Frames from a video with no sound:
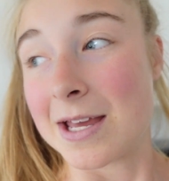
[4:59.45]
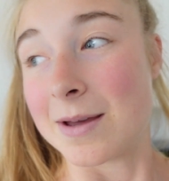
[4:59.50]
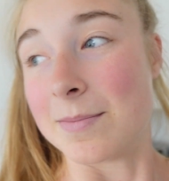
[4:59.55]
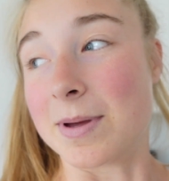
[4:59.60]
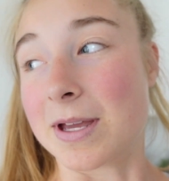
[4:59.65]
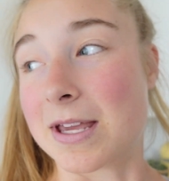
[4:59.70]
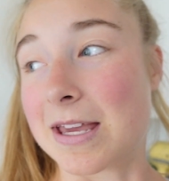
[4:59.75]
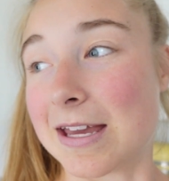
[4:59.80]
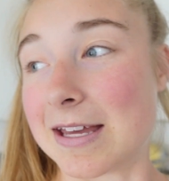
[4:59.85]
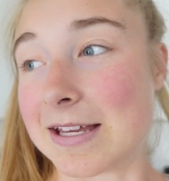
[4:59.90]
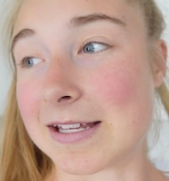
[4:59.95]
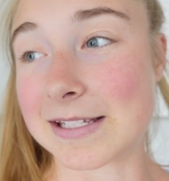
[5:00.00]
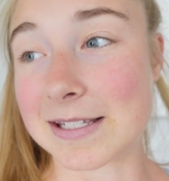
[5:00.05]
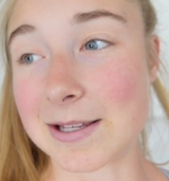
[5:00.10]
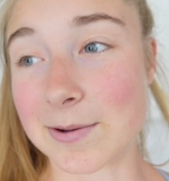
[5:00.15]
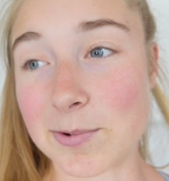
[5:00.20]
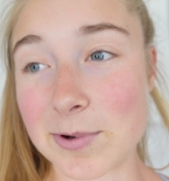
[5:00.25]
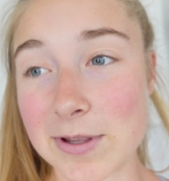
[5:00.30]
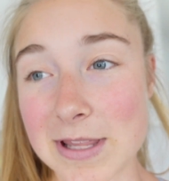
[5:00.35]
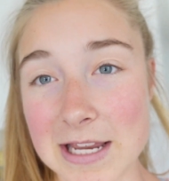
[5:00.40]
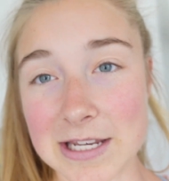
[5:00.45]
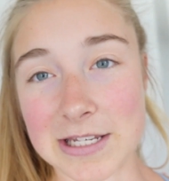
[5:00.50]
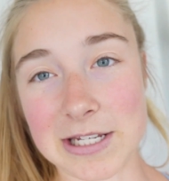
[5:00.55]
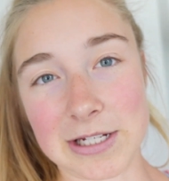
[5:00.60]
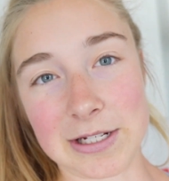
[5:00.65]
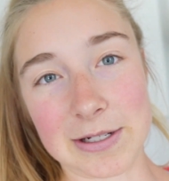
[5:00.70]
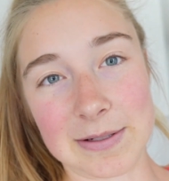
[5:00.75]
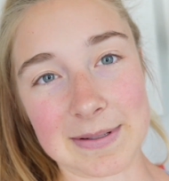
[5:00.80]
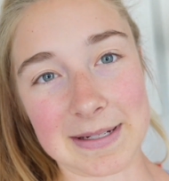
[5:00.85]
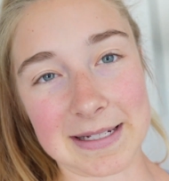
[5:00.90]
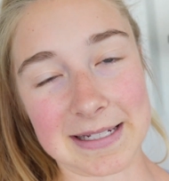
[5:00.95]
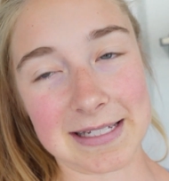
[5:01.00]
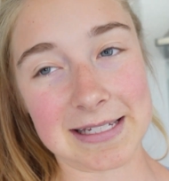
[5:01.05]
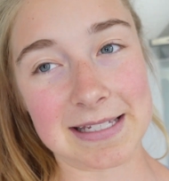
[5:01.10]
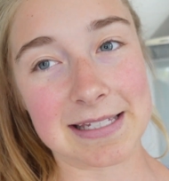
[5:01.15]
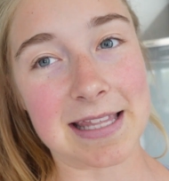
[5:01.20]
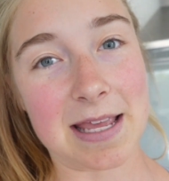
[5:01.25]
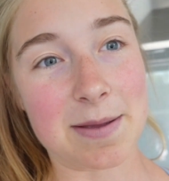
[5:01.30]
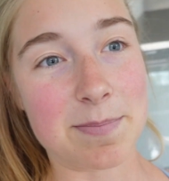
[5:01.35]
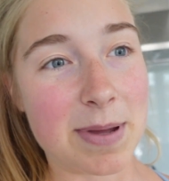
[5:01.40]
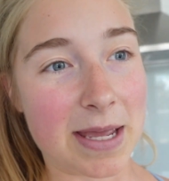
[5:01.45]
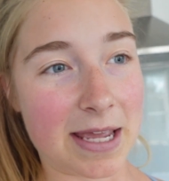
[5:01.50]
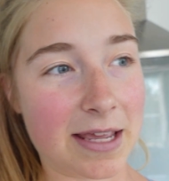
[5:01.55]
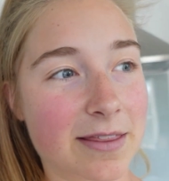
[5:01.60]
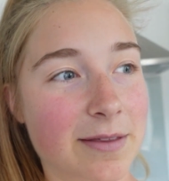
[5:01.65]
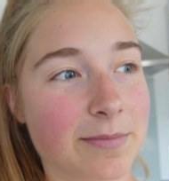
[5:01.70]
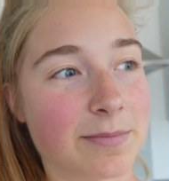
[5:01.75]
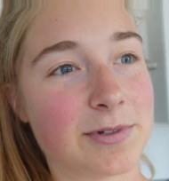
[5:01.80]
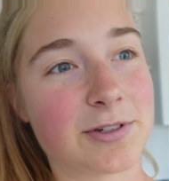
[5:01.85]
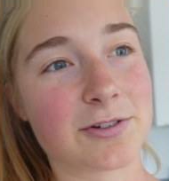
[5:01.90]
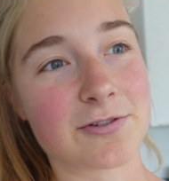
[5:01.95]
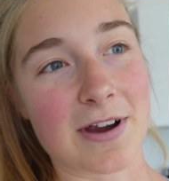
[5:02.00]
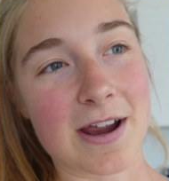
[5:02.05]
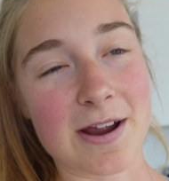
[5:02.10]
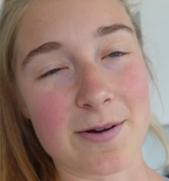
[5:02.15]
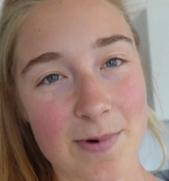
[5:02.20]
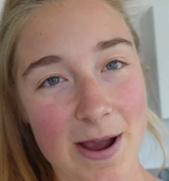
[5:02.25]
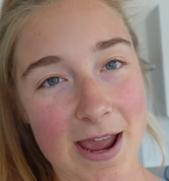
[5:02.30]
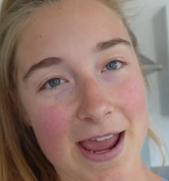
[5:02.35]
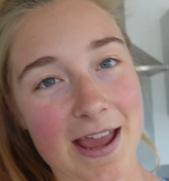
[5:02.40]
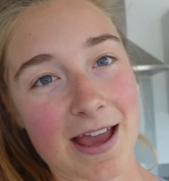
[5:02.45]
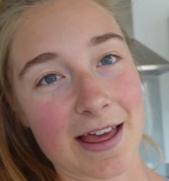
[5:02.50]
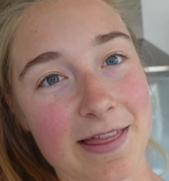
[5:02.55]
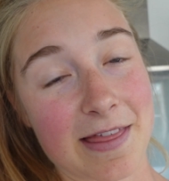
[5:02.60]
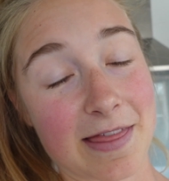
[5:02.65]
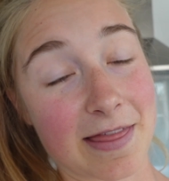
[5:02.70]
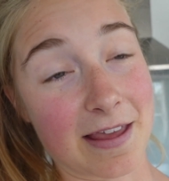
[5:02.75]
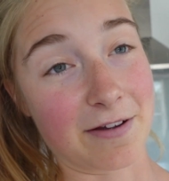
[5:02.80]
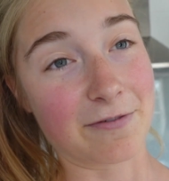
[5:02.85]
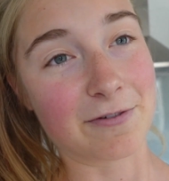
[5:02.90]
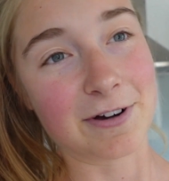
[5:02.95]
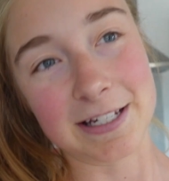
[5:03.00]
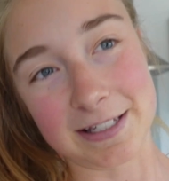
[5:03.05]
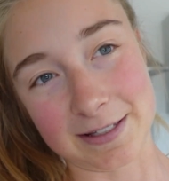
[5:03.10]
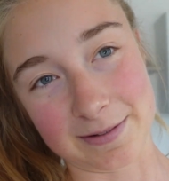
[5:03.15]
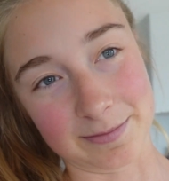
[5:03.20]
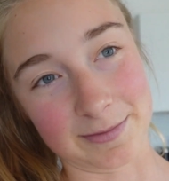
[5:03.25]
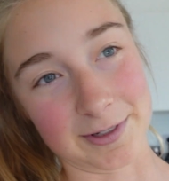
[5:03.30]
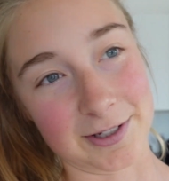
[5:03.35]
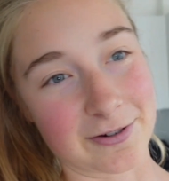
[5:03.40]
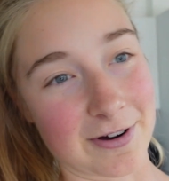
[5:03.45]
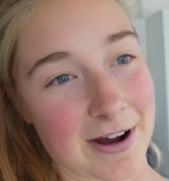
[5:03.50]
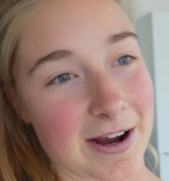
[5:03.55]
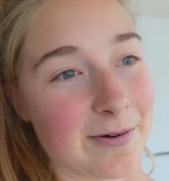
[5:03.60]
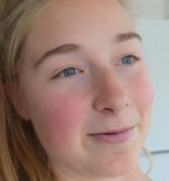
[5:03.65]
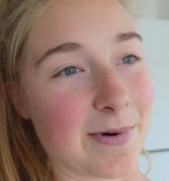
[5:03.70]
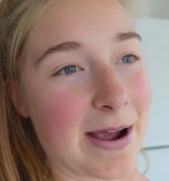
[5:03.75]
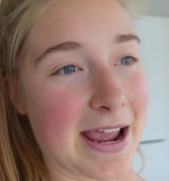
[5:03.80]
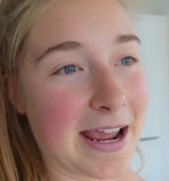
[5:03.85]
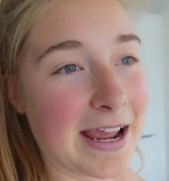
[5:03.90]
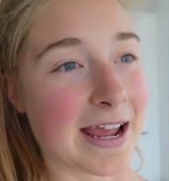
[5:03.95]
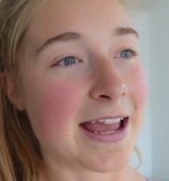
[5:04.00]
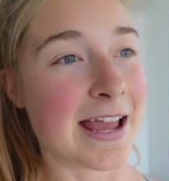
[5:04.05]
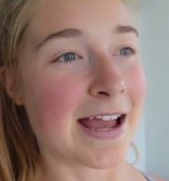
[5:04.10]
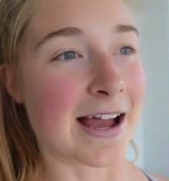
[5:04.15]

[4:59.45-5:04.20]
because what they do is they pick them straight away then they freeze them straight away.